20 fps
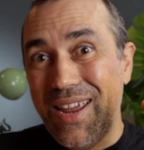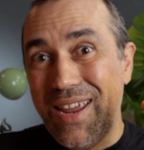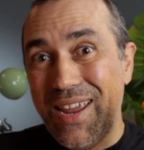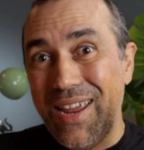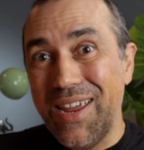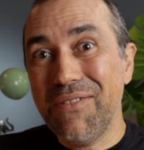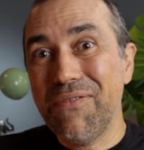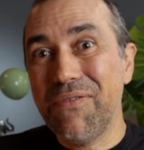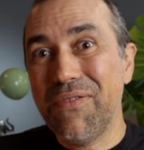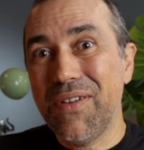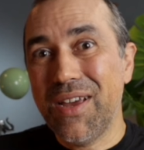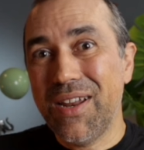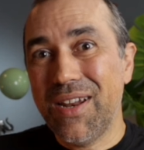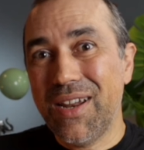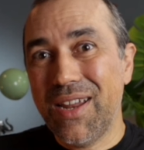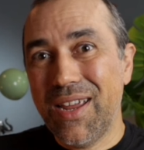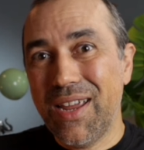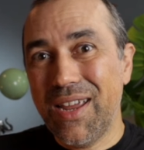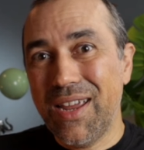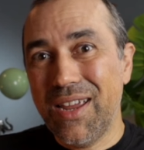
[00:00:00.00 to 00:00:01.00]

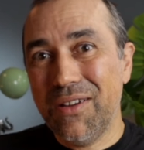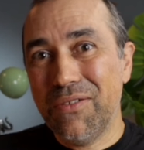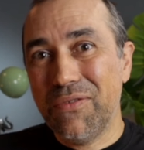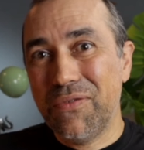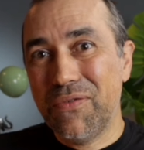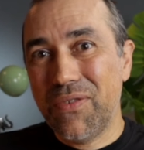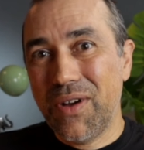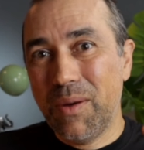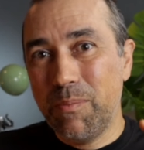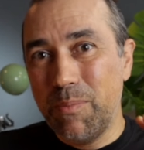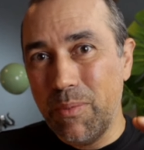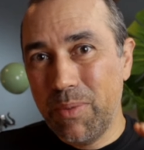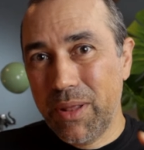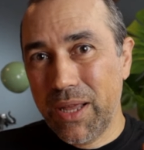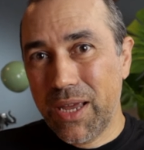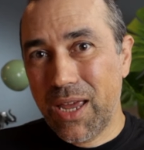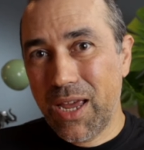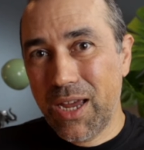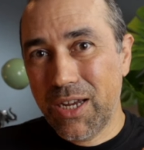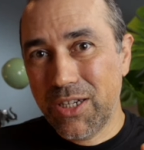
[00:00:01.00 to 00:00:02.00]
even if a
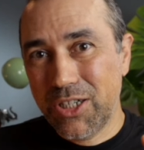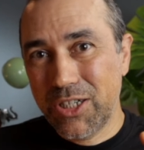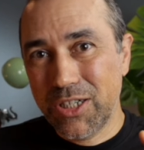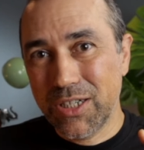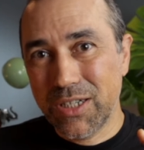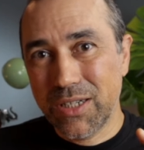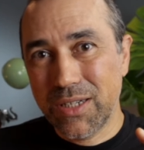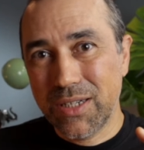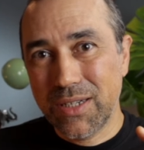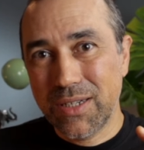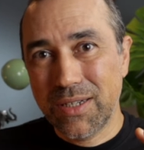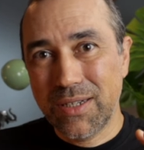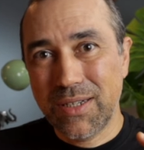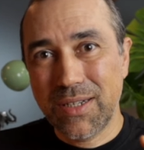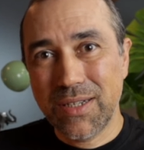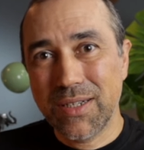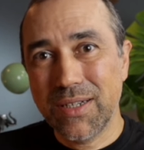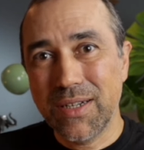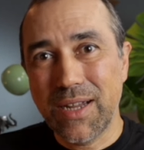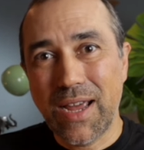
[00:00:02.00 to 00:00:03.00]
publication
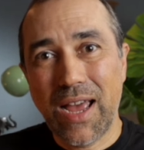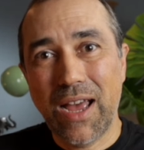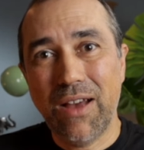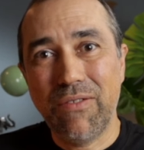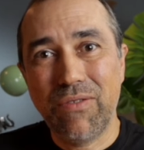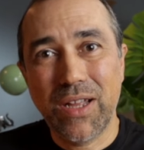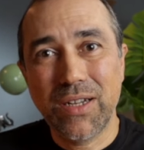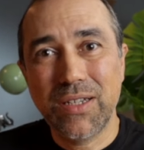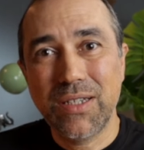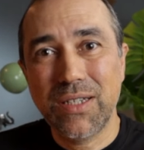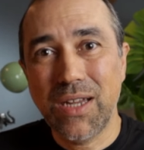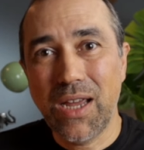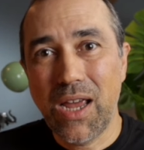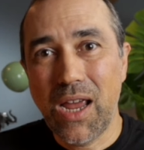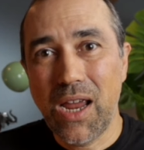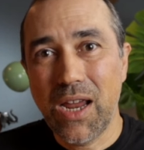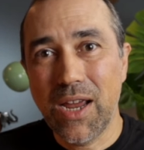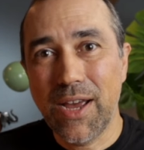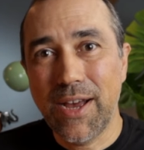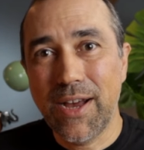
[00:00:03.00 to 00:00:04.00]
doesn't have, let's
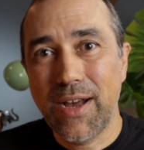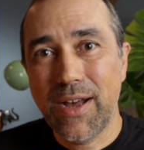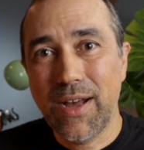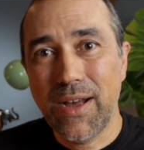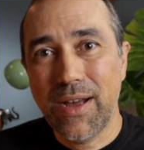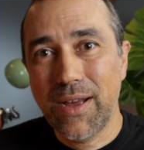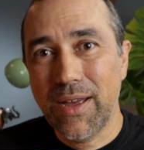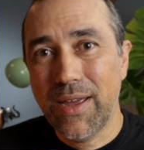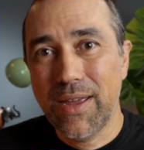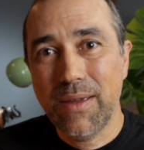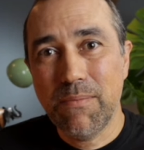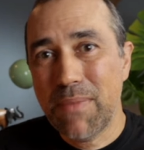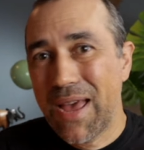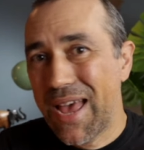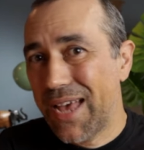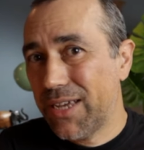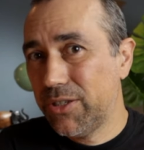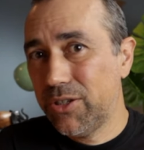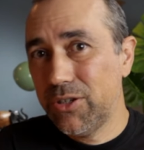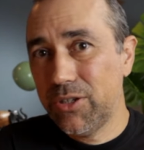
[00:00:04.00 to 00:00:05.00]
say, uh, a
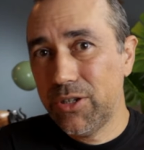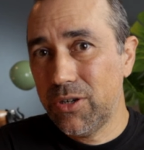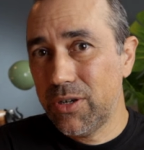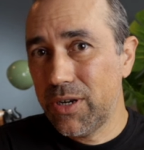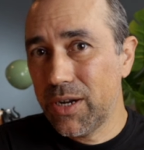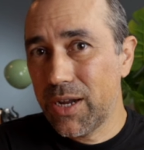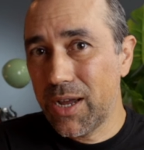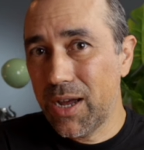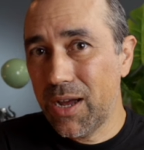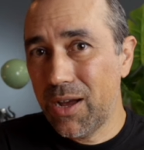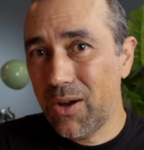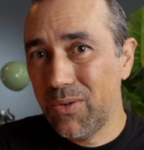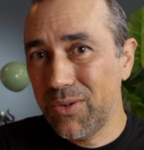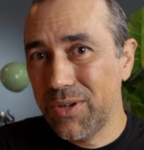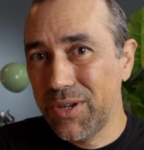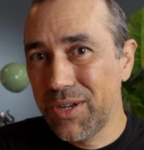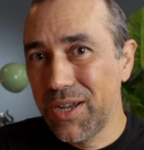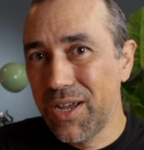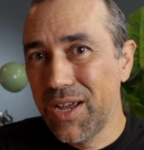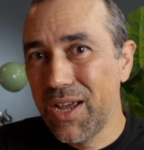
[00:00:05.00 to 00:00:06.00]
Mastodon
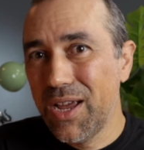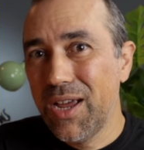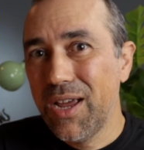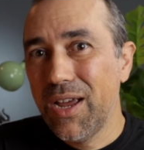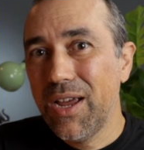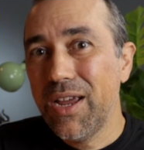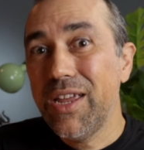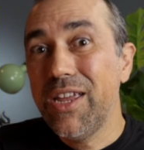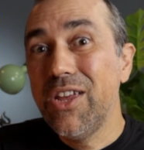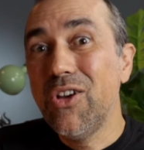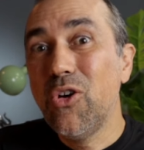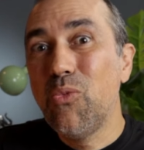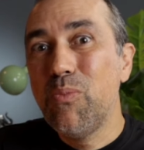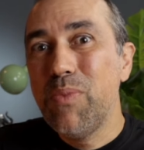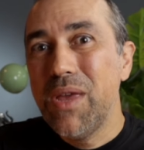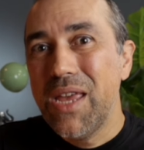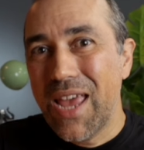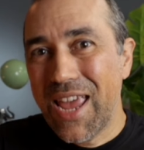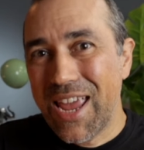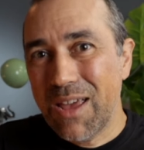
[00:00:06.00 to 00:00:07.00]
account, you'll
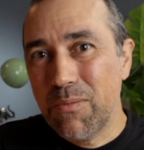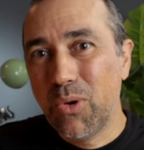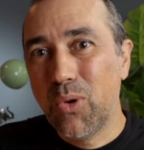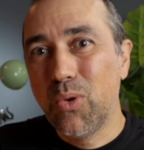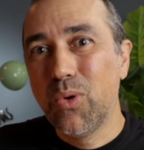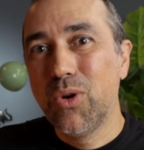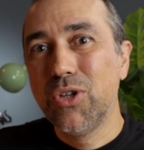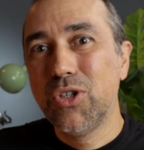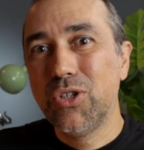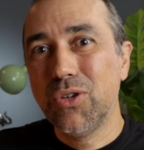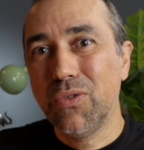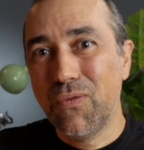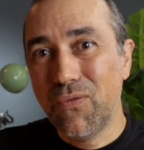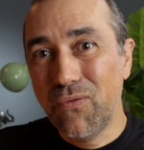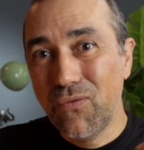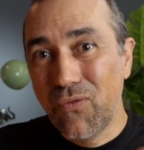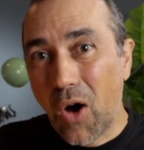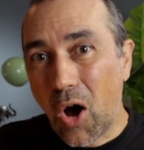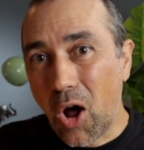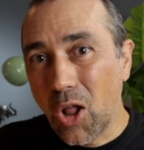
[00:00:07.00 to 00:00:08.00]
be able to
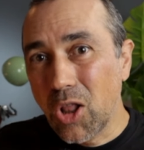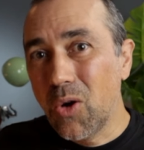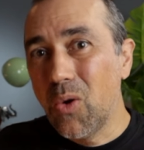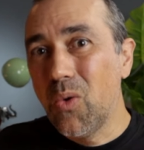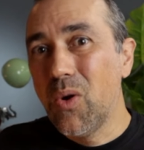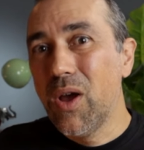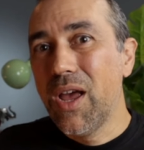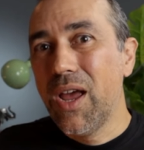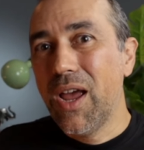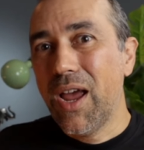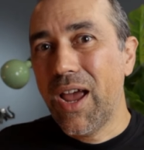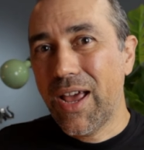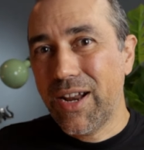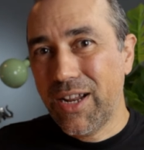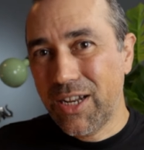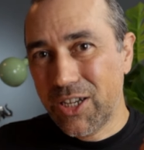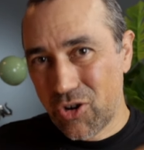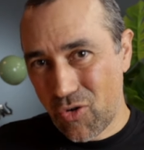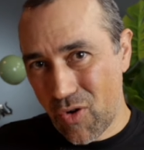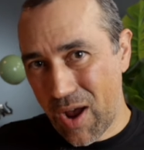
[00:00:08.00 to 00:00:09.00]
follow and
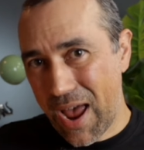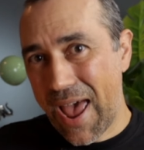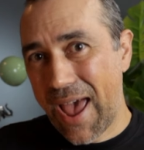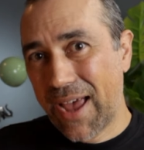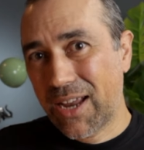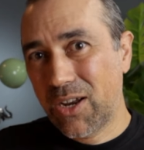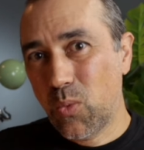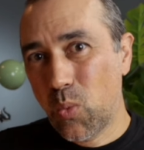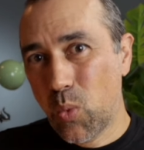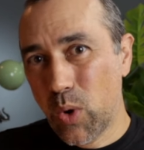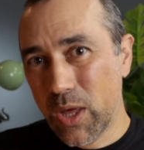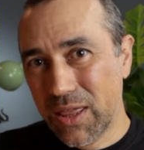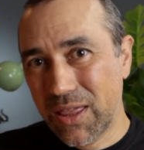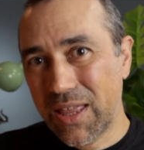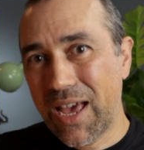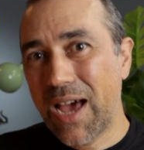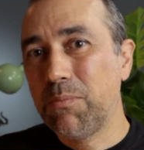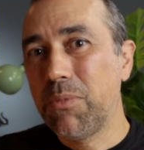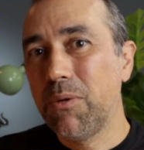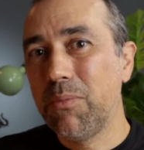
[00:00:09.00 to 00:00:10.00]
interact with
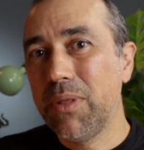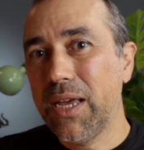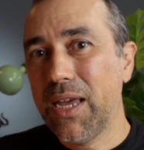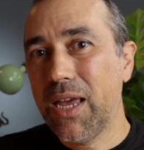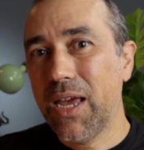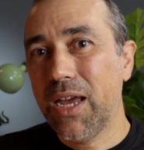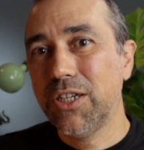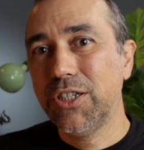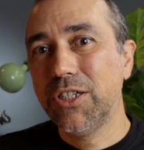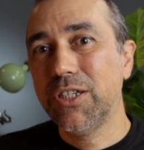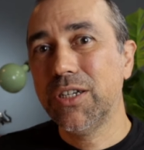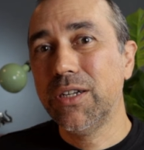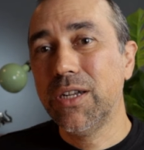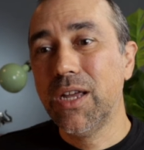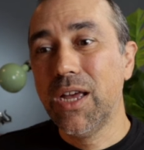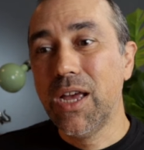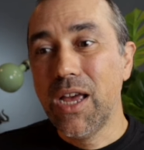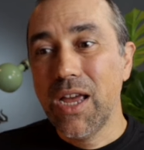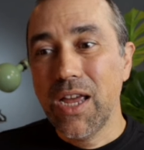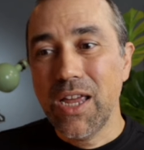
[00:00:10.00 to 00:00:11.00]
that publication
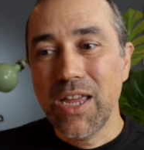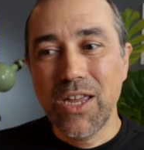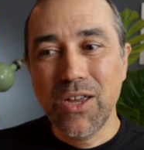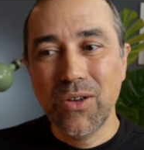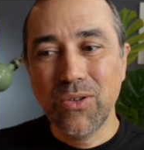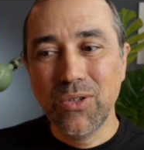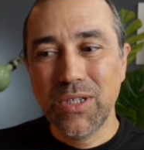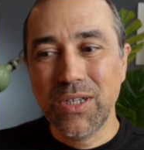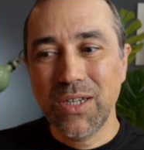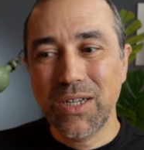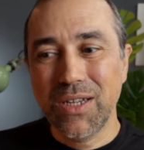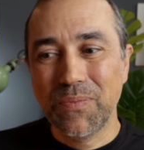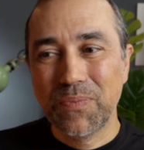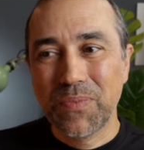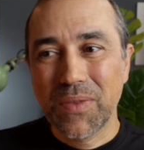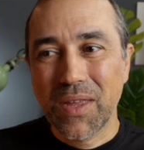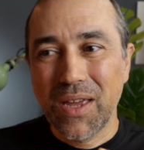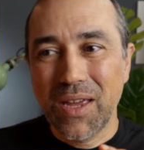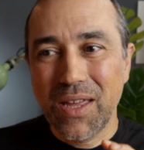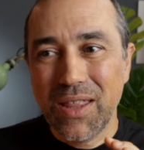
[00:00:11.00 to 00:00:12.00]
using
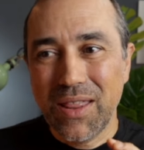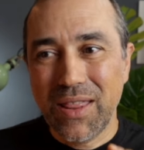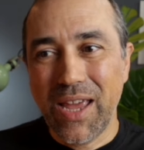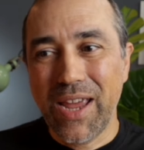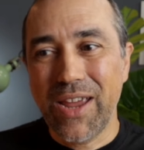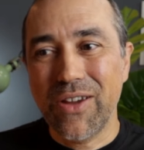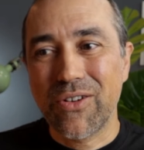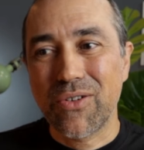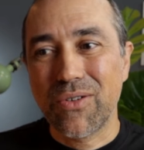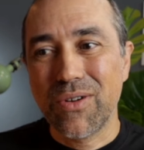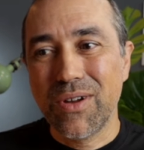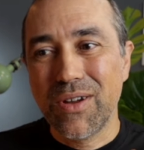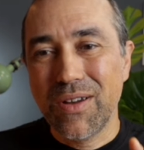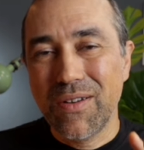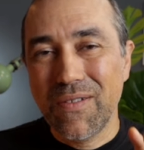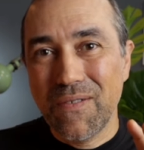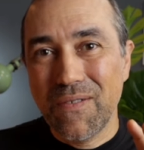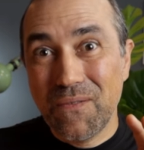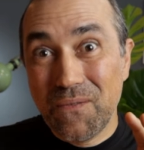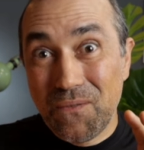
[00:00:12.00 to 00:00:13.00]
their
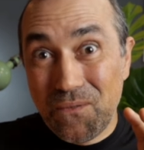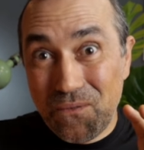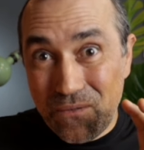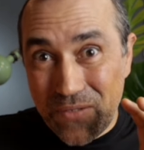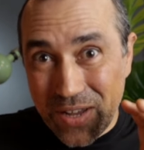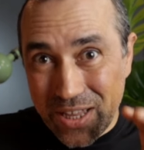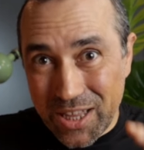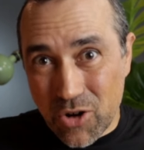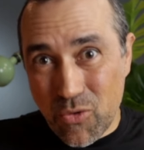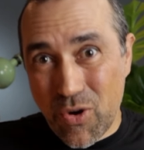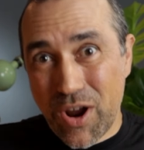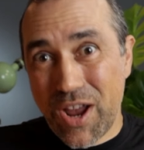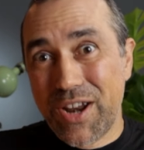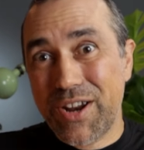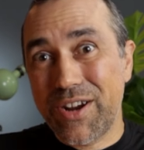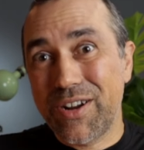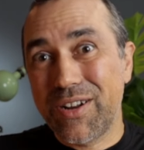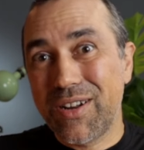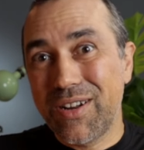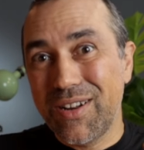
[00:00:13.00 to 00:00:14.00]

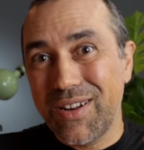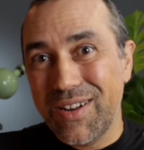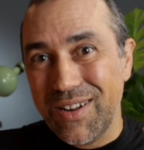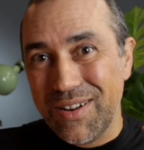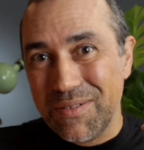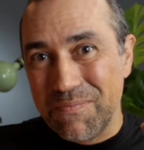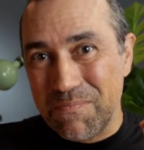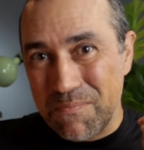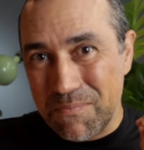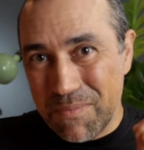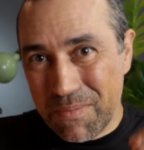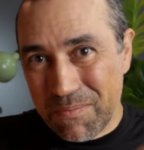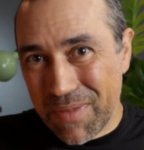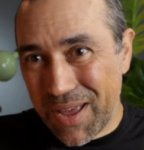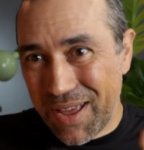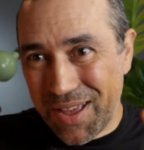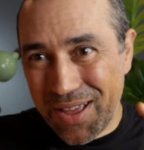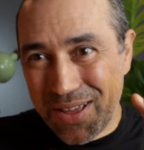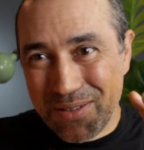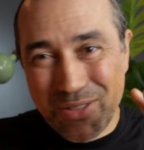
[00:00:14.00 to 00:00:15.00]
federated
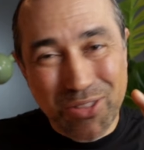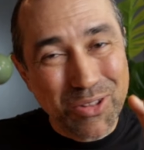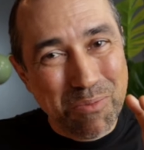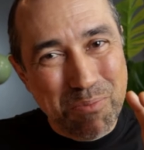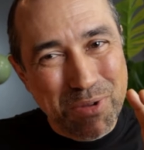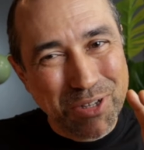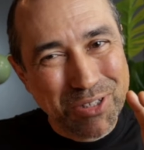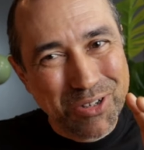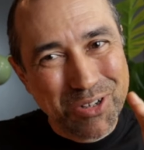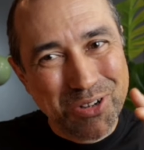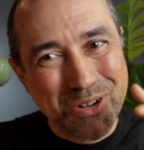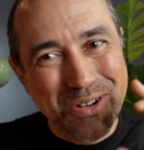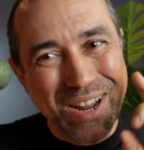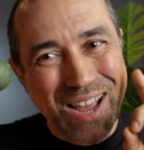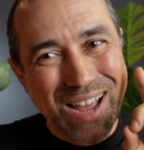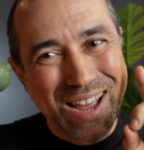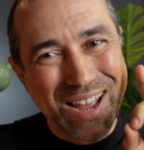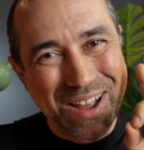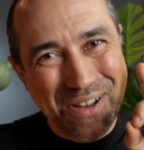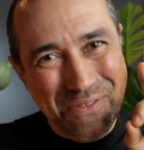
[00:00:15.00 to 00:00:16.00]
uh, not Mastodon,
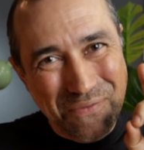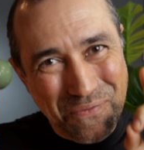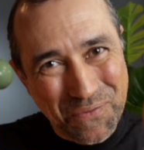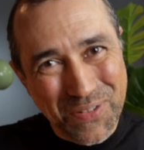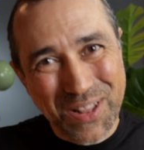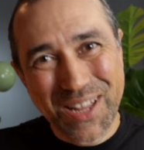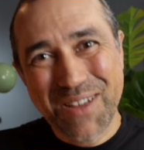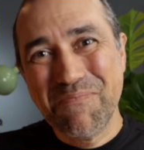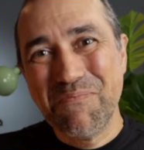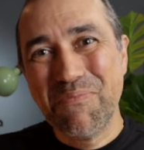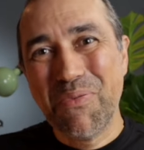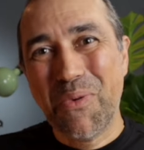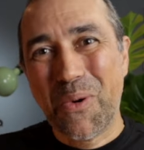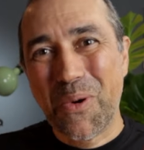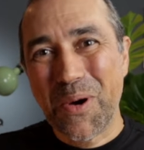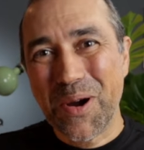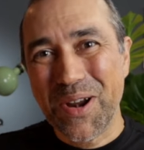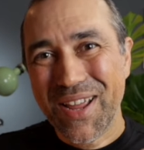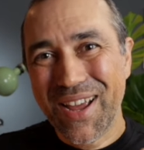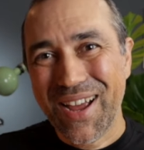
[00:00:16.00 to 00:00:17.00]

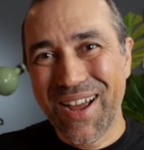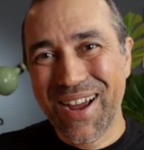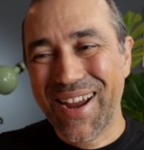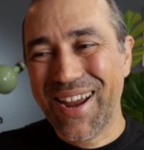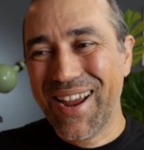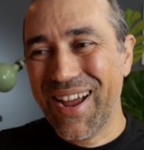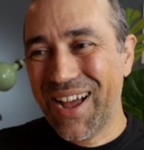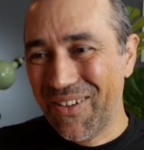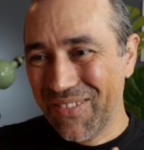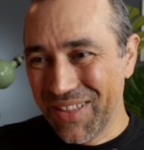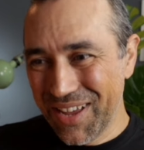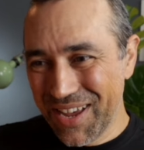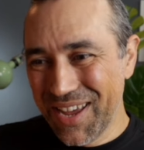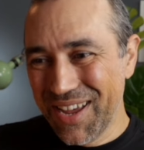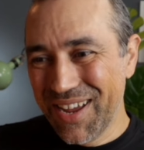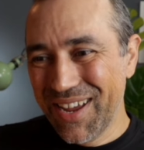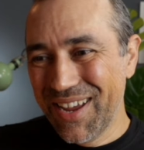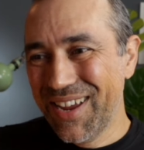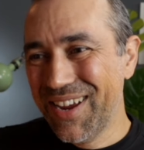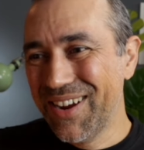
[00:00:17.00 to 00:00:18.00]
Flipboard account.
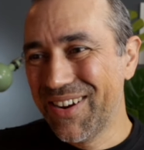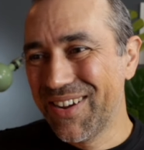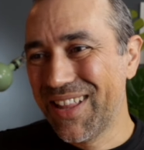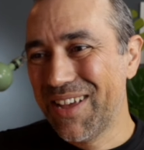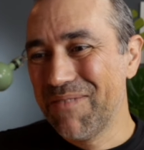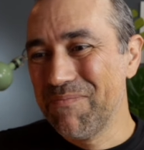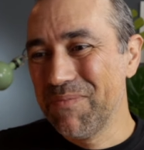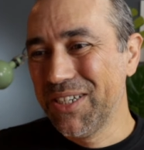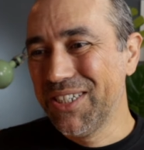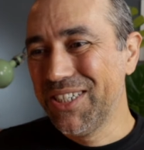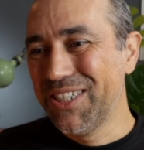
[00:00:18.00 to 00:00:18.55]
Here, let me